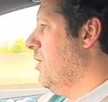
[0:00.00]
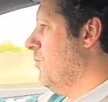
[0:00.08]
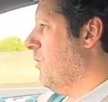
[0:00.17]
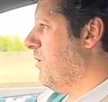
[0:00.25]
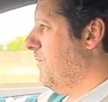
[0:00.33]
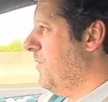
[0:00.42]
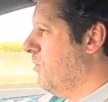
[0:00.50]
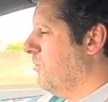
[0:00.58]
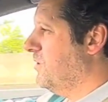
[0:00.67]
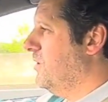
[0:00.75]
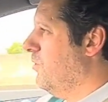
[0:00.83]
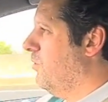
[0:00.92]
Whereas if you go
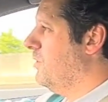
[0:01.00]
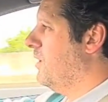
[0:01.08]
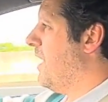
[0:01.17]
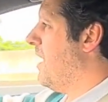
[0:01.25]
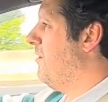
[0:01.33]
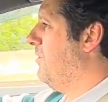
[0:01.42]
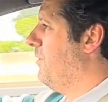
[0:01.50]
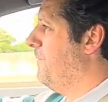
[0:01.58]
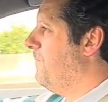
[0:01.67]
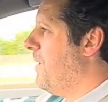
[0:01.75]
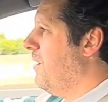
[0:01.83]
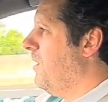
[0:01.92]
to the older cars, they're
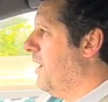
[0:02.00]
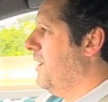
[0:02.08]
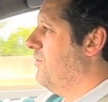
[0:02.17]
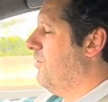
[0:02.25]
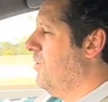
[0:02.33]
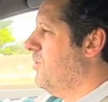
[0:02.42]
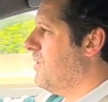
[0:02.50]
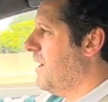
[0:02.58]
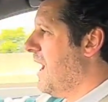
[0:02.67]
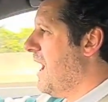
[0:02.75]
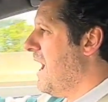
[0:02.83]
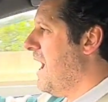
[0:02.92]
far lighter. You can
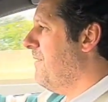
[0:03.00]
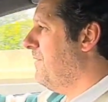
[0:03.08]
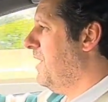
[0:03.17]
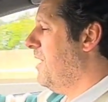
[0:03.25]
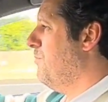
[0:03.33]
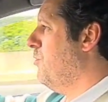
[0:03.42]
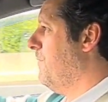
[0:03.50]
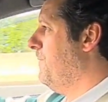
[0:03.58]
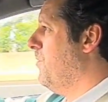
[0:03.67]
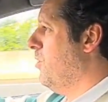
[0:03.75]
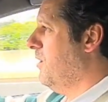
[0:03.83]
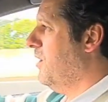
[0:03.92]
have a lot more
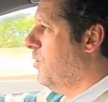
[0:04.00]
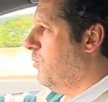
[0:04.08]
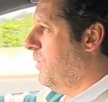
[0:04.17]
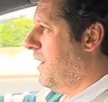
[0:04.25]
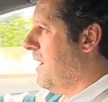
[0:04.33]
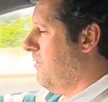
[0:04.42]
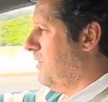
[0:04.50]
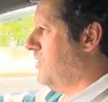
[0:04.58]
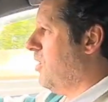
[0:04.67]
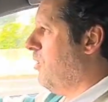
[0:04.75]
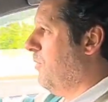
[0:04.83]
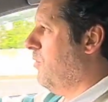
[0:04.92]
fun without a
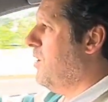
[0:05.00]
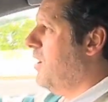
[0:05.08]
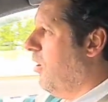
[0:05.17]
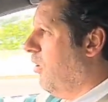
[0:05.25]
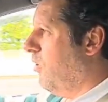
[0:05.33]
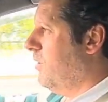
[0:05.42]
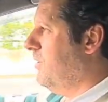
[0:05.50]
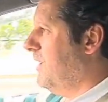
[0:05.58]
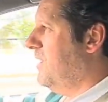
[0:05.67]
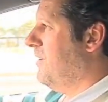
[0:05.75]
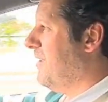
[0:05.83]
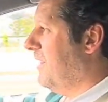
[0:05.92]
turbo. All you
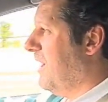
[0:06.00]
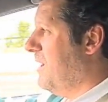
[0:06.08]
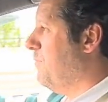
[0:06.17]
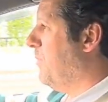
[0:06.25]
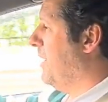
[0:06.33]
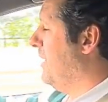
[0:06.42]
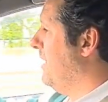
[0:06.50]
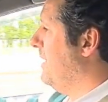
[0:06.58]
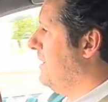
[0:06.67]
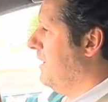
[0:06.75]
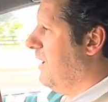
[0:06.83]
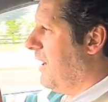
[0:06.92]
need is a light body
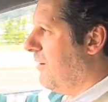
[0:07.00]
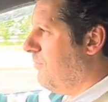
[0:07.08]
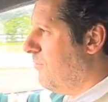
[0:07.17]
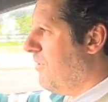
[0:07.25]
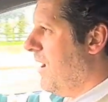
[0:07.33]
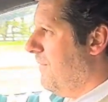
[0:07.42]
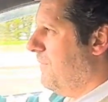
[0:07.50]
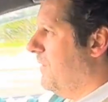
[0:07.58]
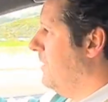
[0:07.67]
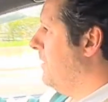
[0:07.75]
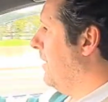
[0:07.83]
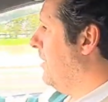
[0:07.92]
and rev
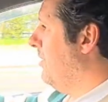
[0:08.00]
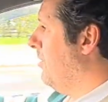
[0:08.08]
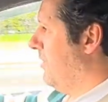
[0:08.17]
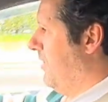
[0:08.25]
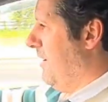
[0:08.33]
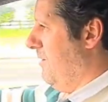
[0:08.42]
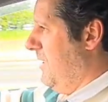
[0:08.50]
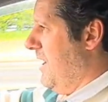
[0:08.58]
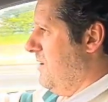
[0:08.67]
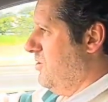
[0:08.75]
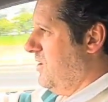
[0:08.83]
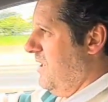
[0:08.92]
the guts out of the
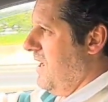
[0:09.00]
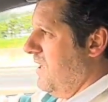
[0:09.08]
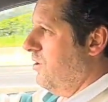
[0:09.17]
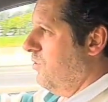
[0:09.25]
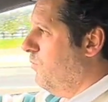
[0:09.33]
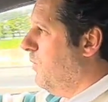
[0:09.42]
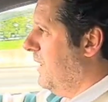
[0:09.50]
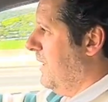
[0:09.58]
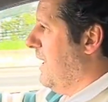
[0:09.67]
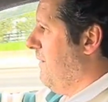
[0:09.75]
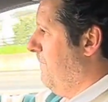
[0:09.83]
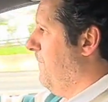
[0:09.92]
engine, and you will
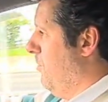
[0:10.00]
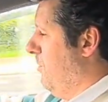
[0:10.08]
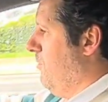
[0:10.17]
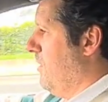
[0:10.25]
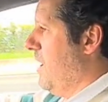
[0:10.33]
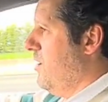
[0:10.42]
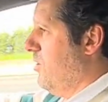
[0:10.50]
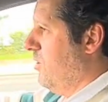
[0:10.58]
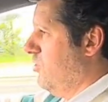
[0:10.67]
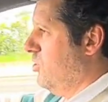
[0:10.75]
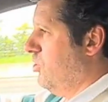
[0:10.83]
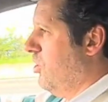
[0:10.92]
have fun, okay? You
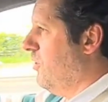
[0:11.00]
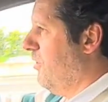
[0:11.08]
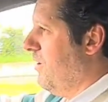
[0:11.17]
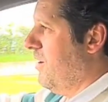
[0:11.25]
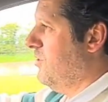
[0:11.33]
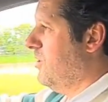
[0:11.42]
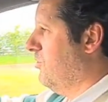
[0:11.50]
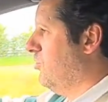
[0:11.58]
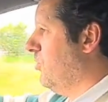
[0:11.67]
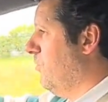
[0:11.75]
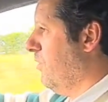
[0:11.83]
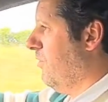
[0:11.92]
can chuck it around, you can
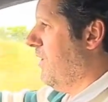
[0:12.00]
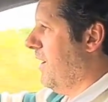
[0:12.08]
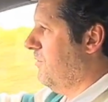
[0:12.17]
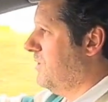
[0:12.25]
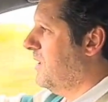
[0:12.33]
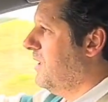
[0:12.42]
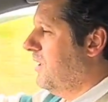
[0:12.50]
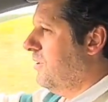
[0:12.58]
throw it around.